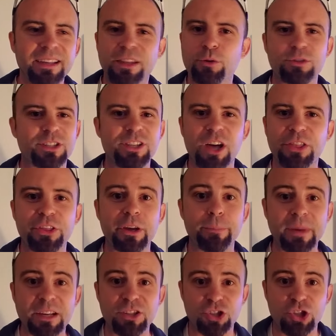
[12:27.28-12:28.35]
there was nothing
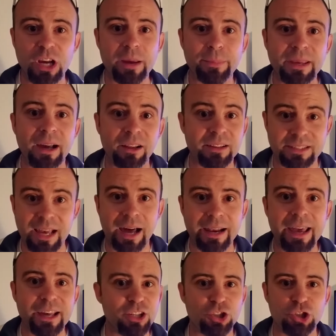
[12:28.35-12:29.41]
because JBL is on
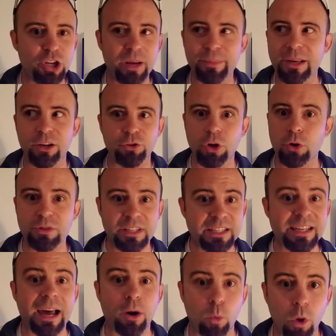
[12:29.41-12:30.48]
edge. JBL knows he's
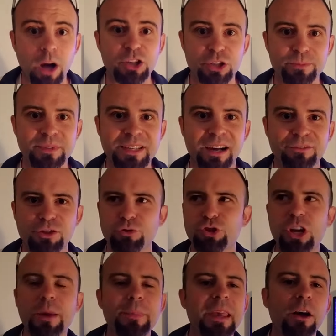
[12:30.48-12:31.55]
got to watch himself. So
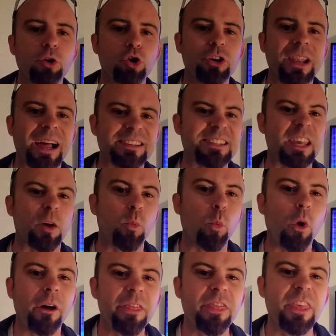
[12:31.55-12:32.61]
JBL could not say
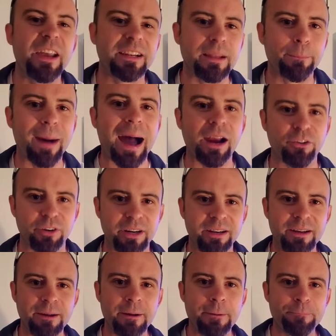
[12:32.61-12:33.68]
one thing to Byron.
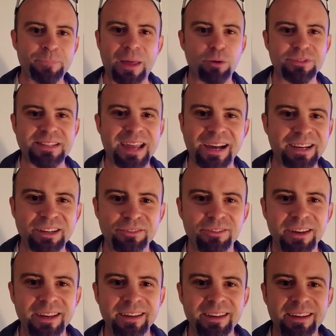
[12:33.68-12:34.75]
That was negative.
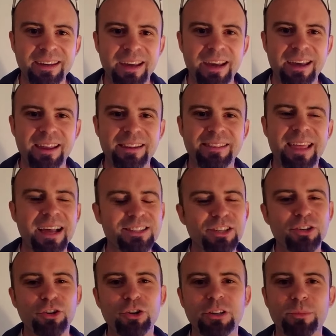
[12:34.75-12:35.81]
And that's going
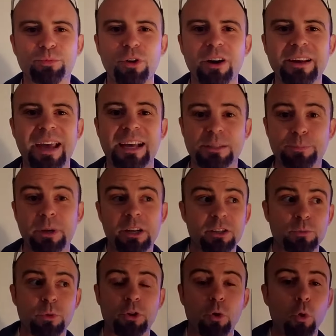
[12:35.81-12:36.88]
to hurt the broadcast
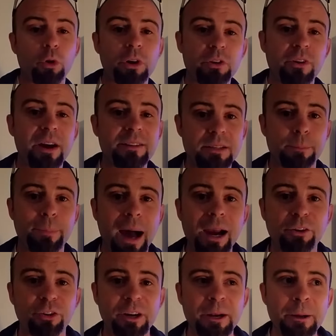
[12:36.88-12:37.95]
because with Corey Graves and
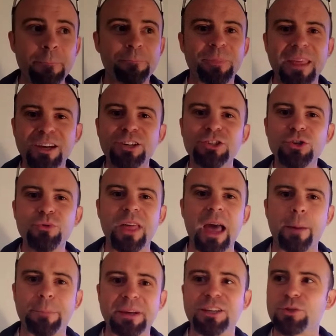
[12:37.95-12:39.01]
Byron, they could do
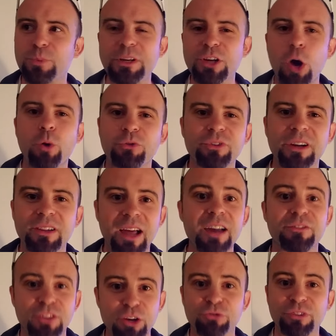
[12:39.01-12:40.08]
that because we know in real
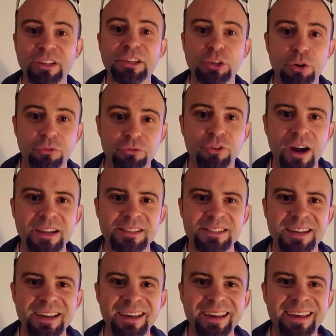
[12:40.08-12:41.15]
life they're really good friends
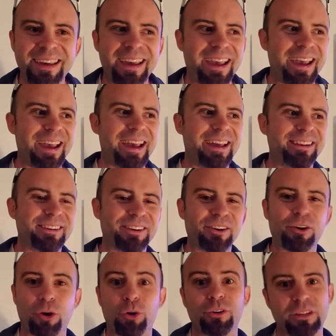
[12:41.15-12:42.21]
and
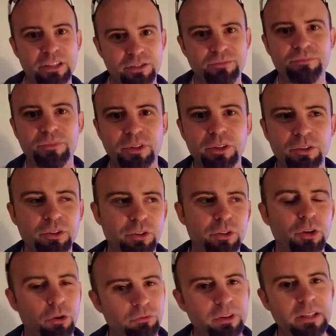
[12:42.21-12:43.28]
or, or at least you
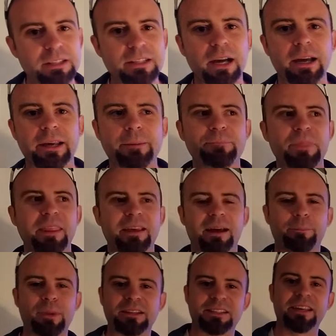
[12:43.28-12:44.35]
know really tight.
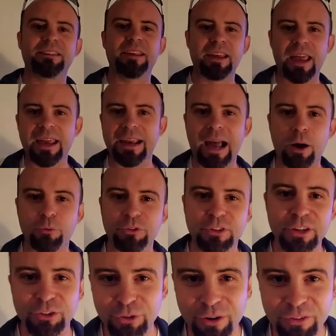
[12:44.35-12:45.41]
I'm not saying they hang out for
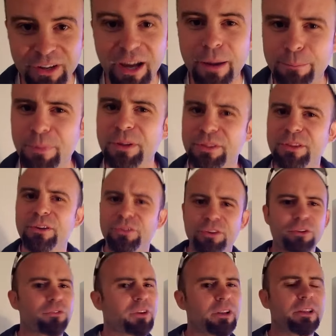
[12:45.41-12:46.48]
dinner every night, but they're,
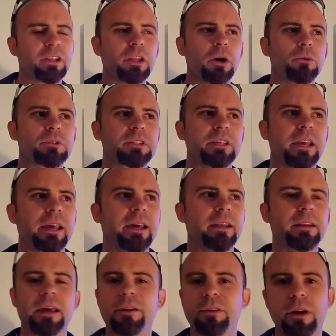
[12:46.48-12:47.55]
they're really close.
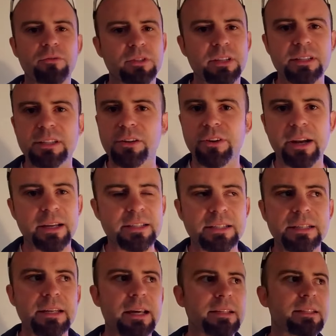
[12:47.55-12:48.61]
And ever, ever since their
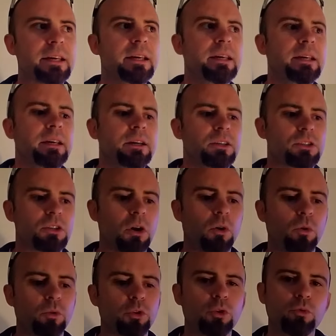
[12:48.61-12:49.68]
NXT days,
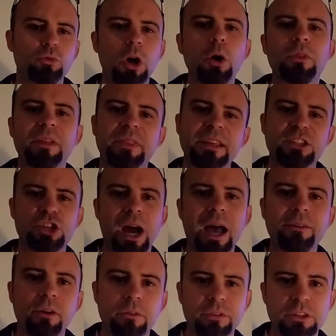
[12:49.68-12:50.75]
so you know that they
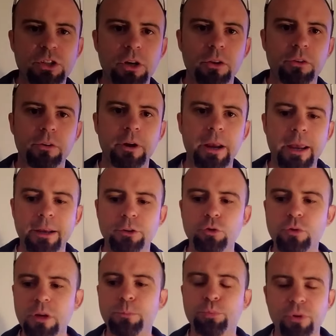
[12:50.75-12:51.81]
jive off each other, and
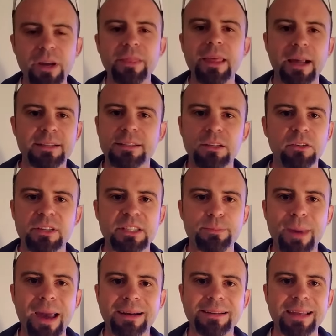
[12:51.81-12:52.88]
you could bring that still to
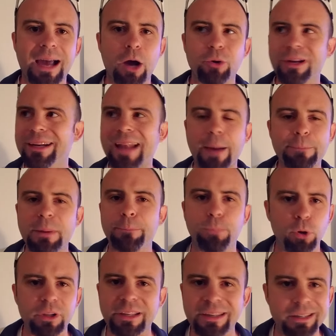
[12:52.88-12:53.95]
SmackDown and not be
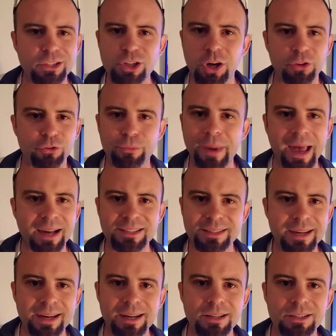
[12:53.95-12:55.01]
bullying each other
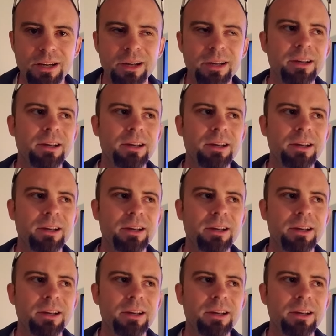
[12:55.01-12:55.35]
backstage.